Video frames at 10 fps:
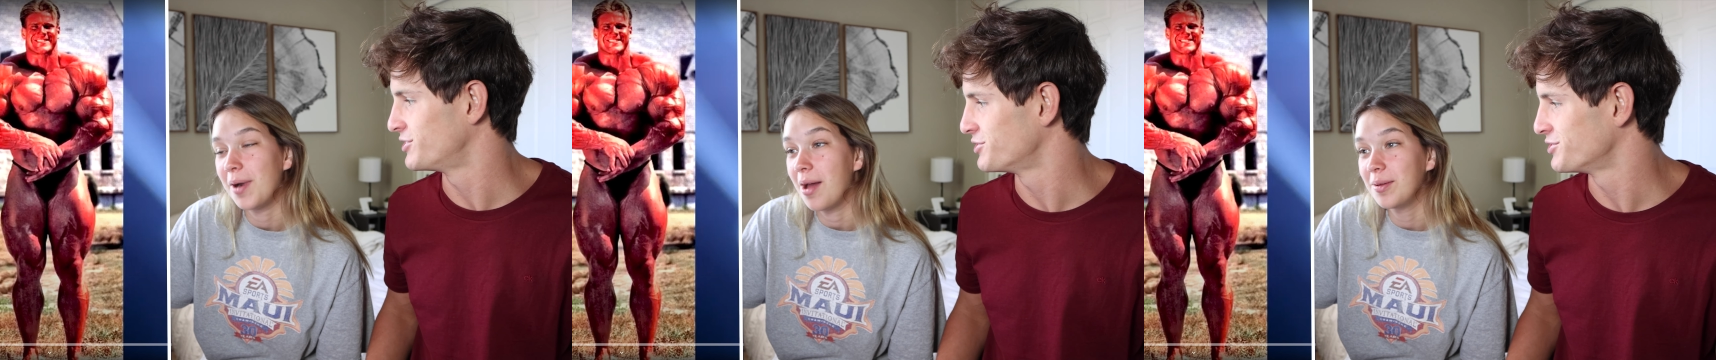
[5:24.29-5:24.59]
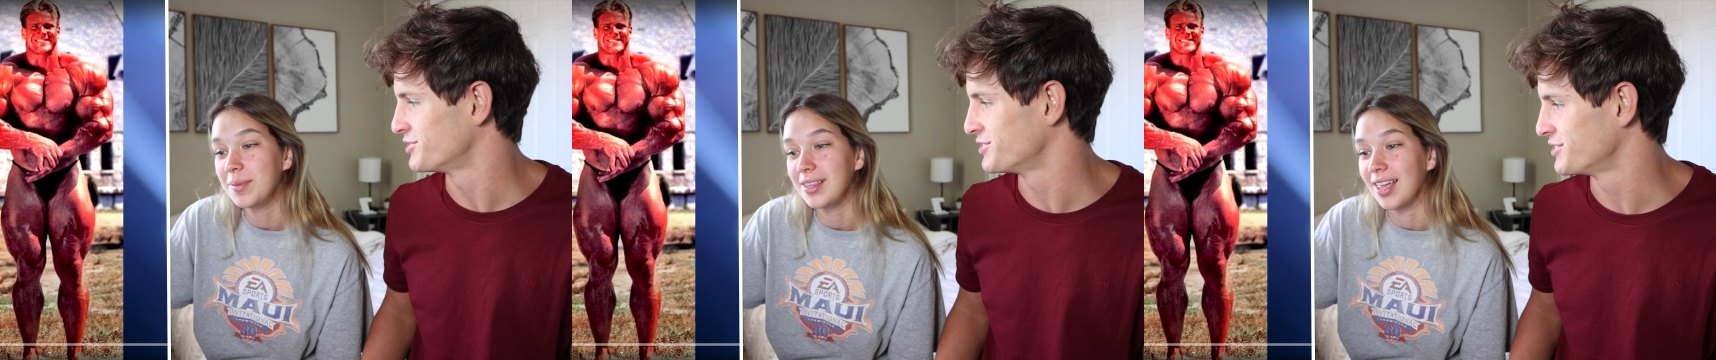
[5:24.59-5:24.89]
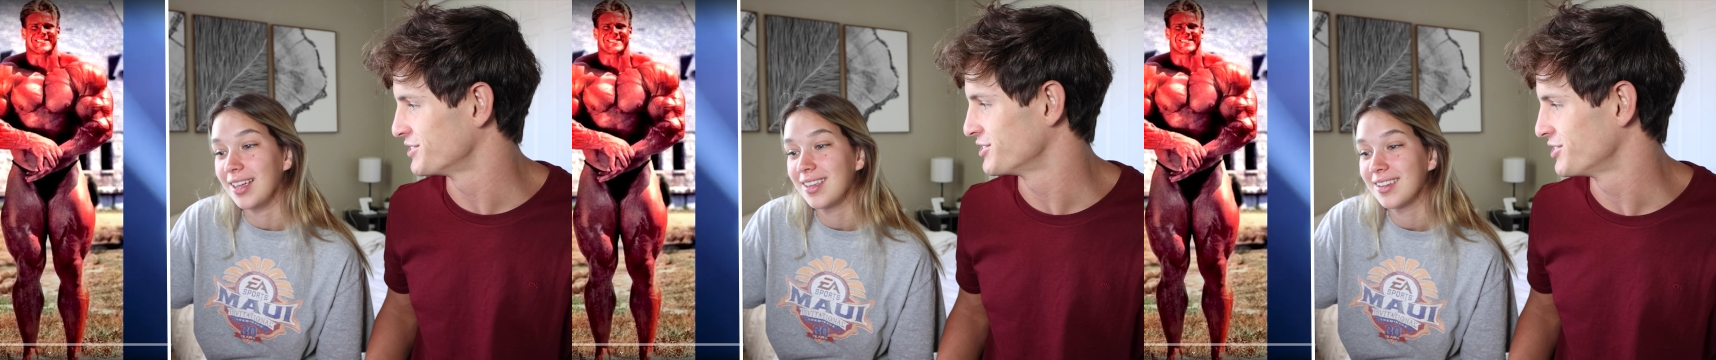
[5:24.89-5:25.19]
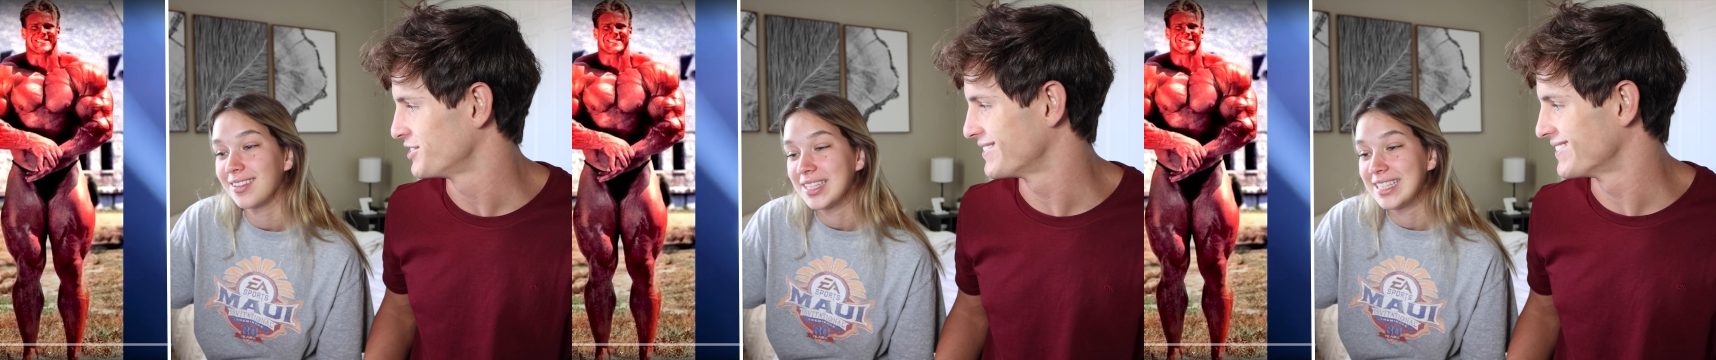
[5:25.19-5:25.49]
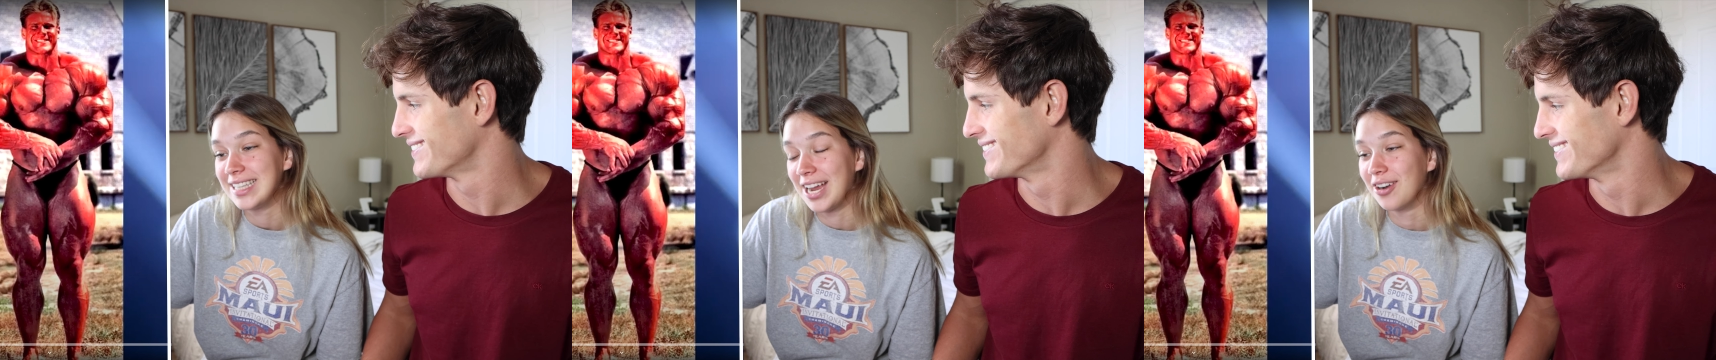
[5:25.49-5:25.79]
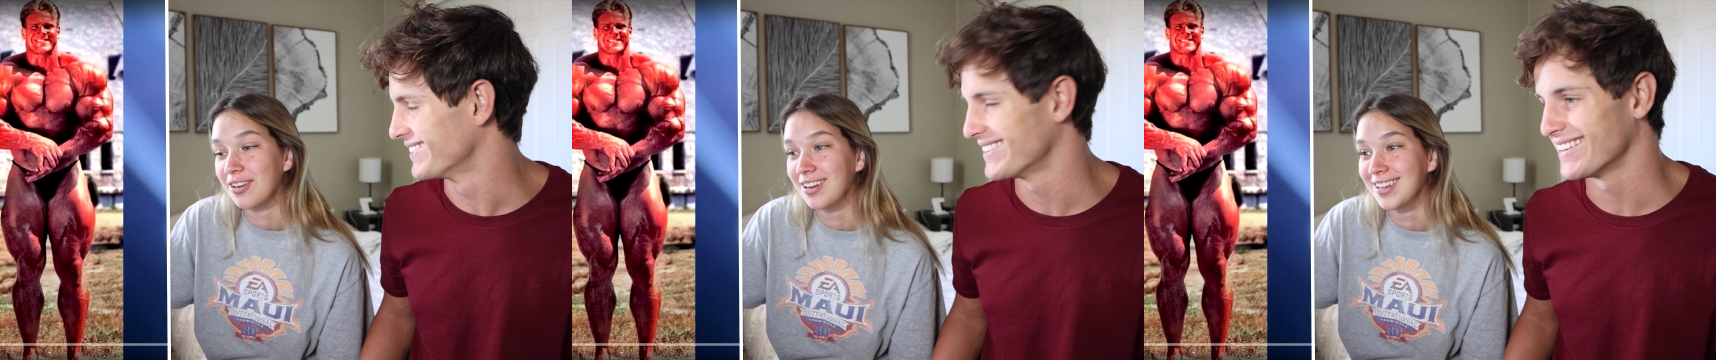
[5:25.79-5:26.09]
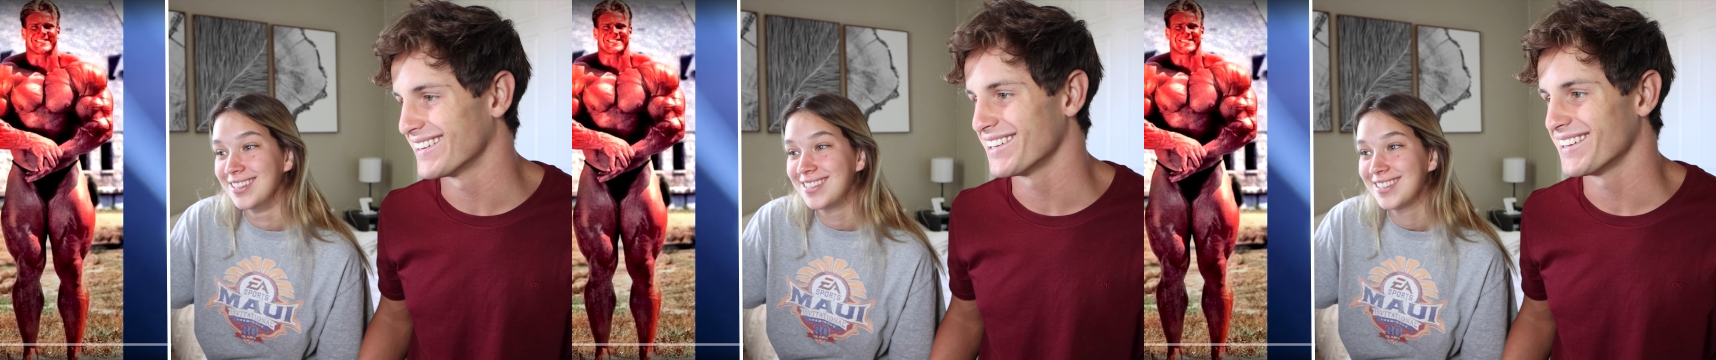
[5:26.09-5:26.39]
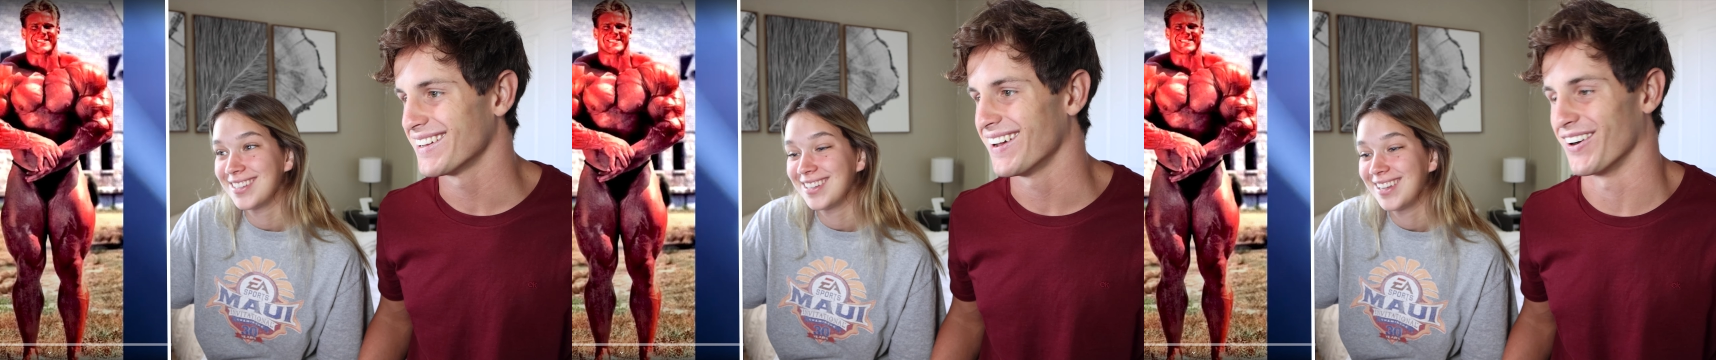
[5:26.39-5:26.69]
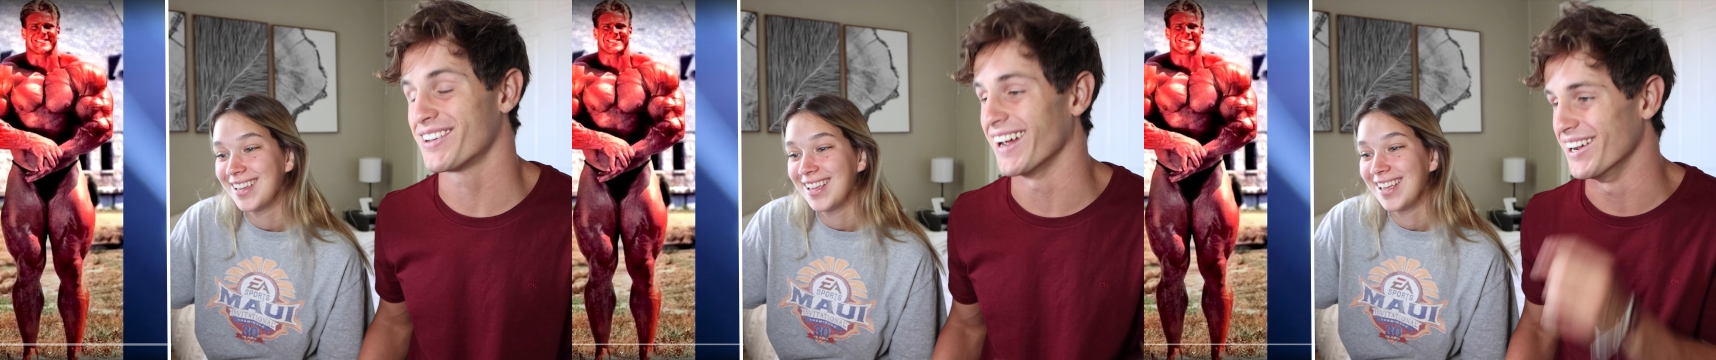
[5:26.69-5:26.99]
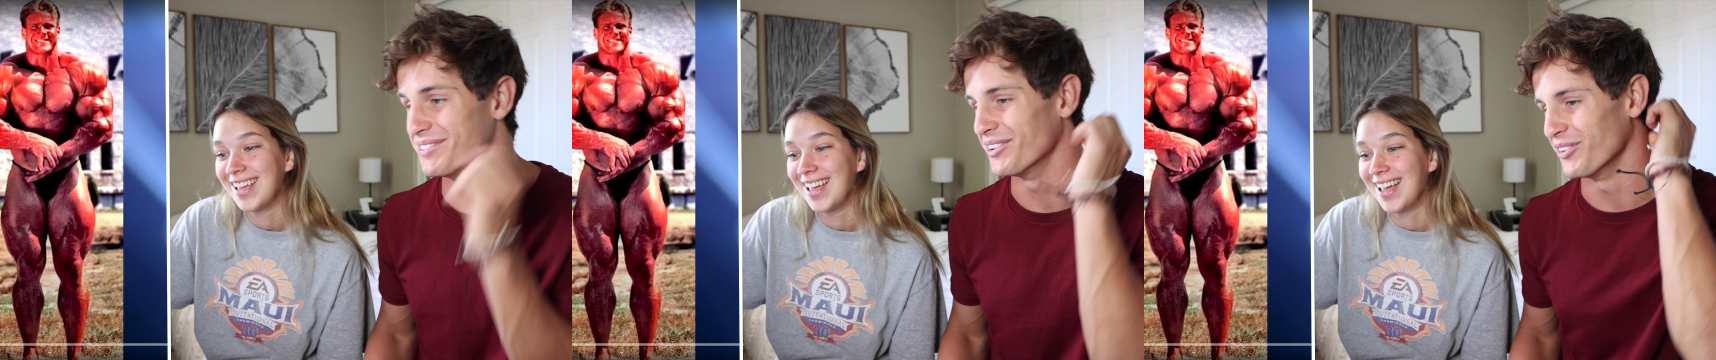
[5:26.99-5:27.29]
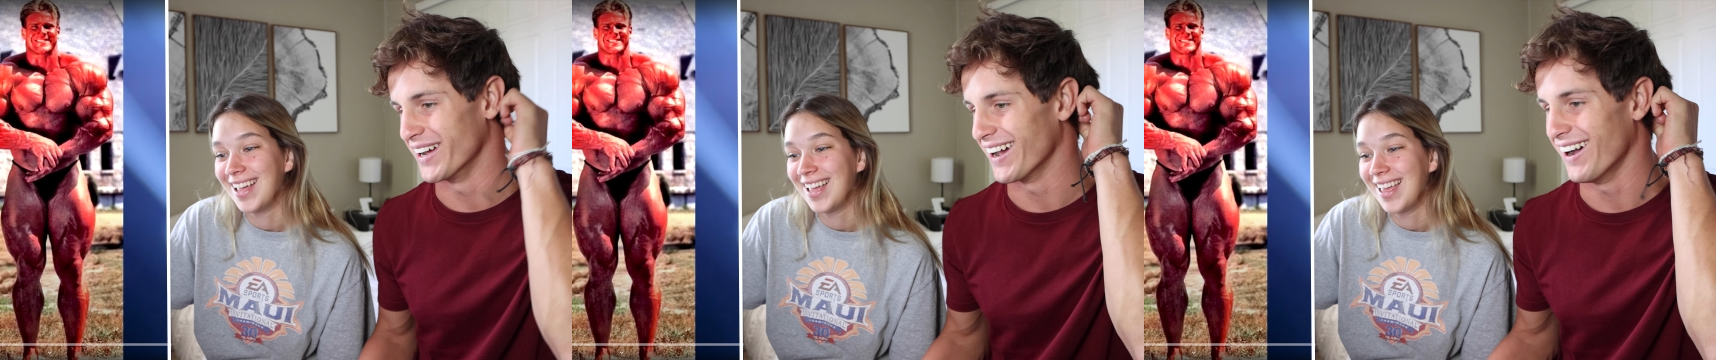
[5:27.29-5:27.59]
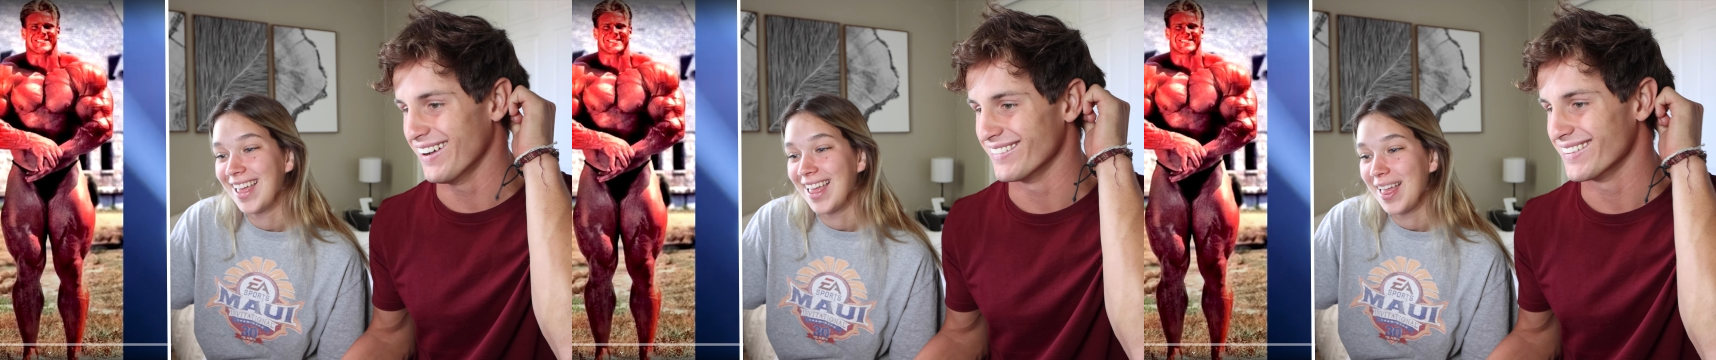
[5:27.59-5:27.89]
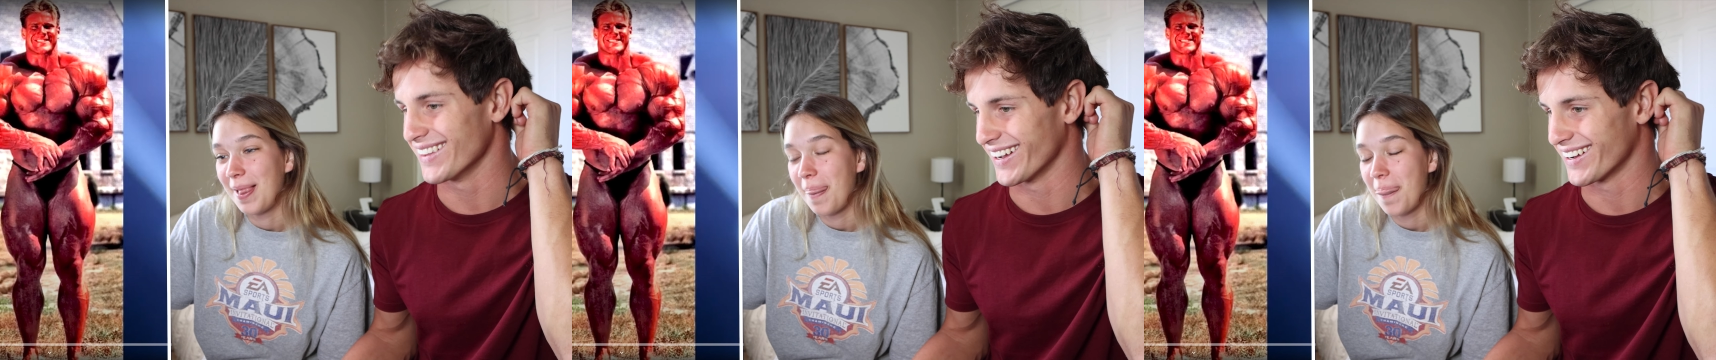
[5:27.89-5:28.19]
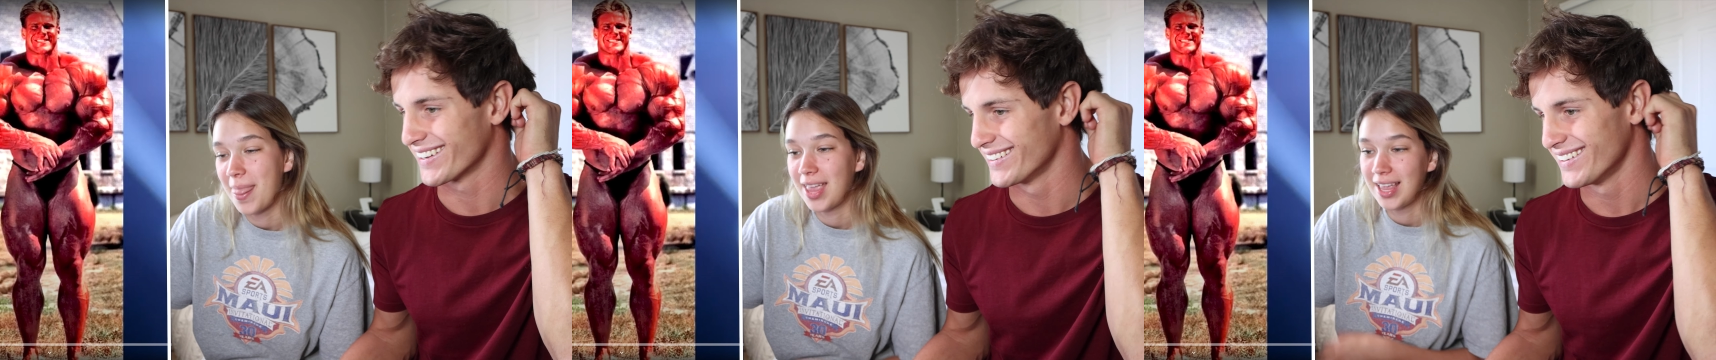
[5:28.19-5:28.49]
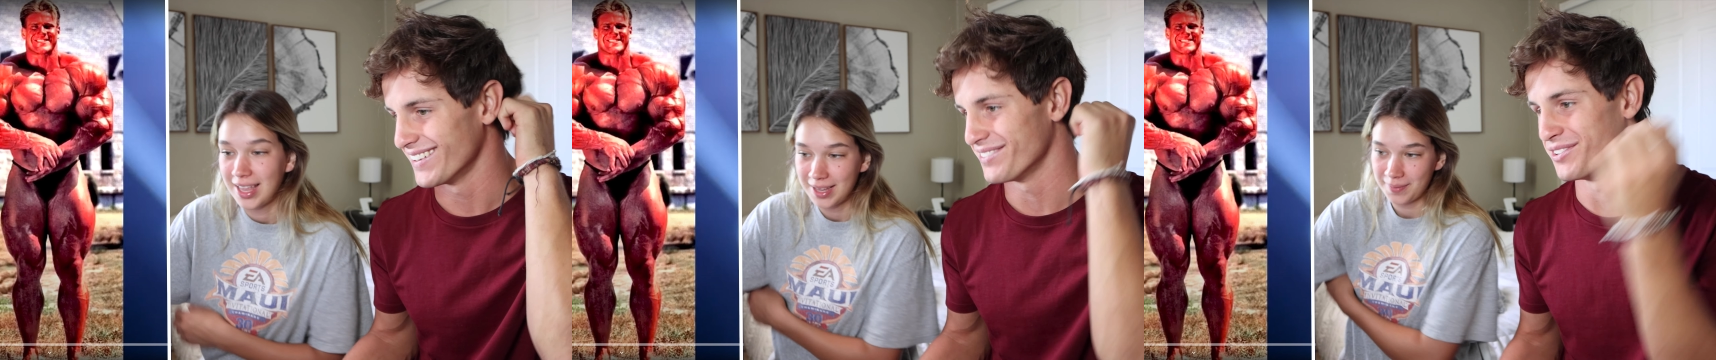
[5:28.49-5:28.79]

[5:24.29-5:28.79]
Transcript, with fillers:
Speaker 1: probably like steroids.
Speaker 2: Okay, but what? Uh, like, if